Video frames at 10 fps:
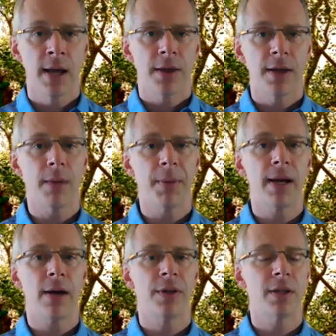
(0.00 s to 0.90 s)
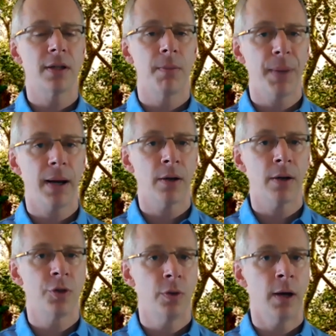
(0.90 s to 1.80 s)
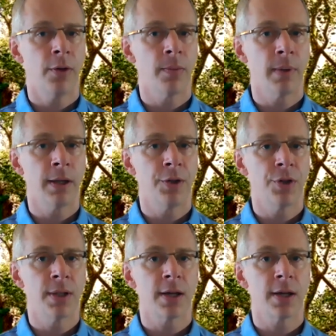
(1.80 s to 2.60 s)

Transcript: Think about how this compares to other religions